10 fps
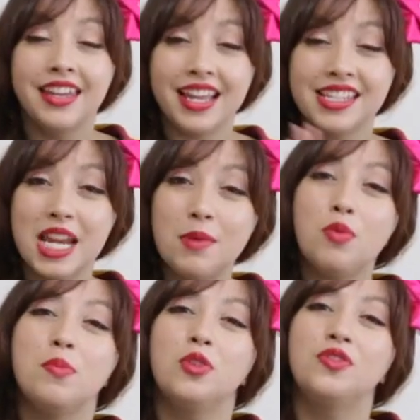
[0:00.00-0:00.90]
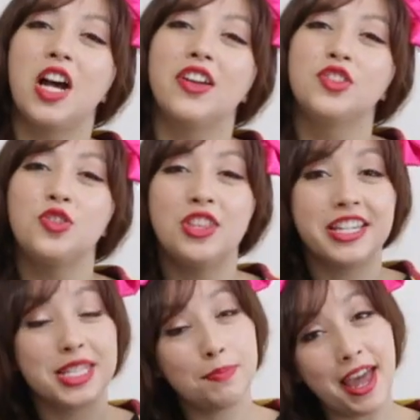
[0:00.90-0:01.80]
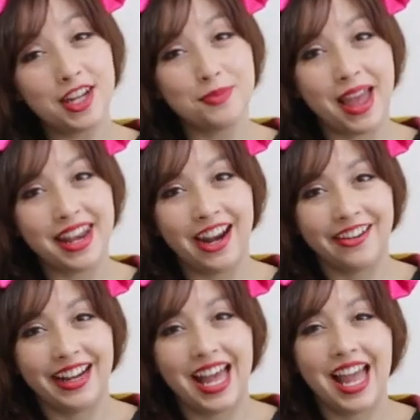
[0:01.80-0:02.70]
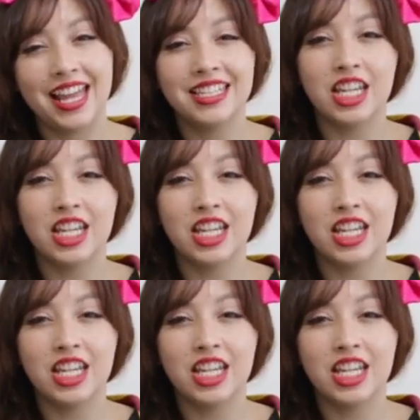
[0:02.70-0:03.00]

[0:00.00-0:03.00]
Next up, we moved on to the Spider-Man area, and